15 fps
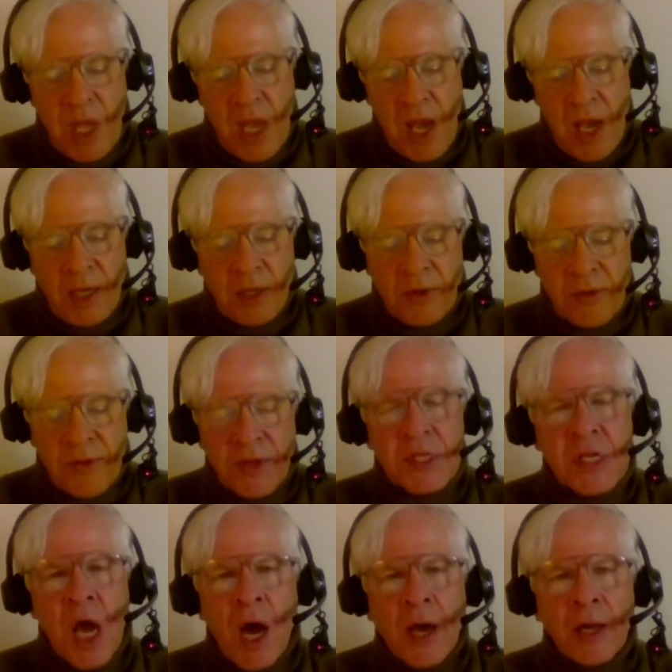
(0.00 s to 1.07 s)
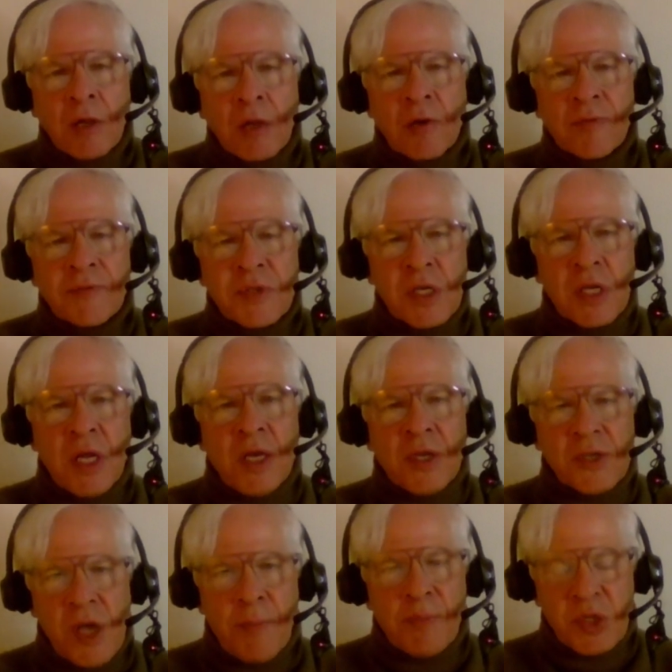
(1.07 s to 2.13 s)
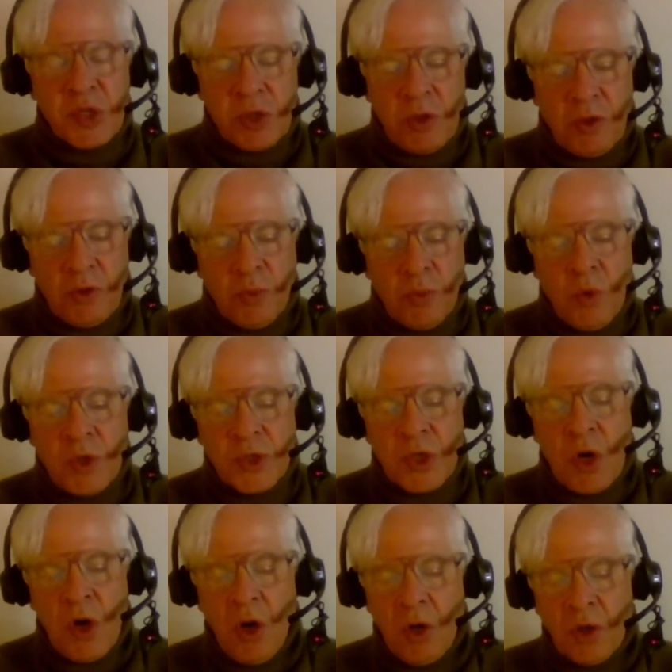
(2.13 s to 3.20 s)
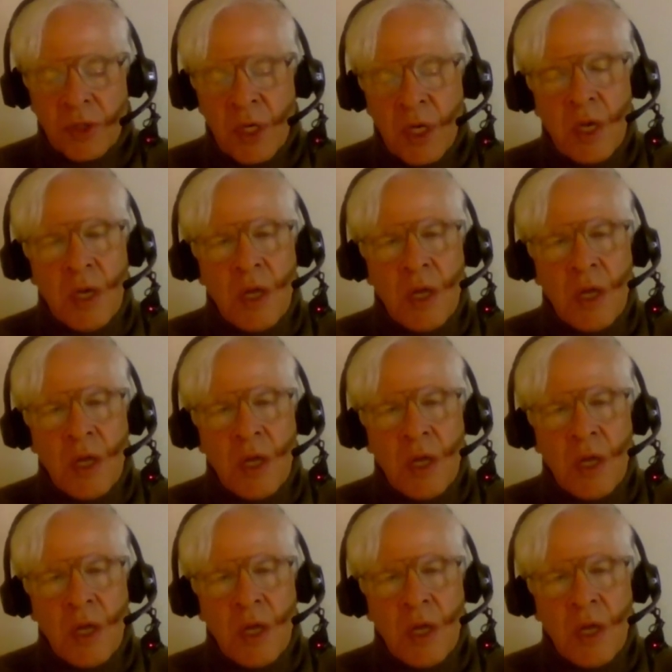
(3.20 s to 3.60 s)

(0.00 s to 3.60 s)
And the title of today's episode was called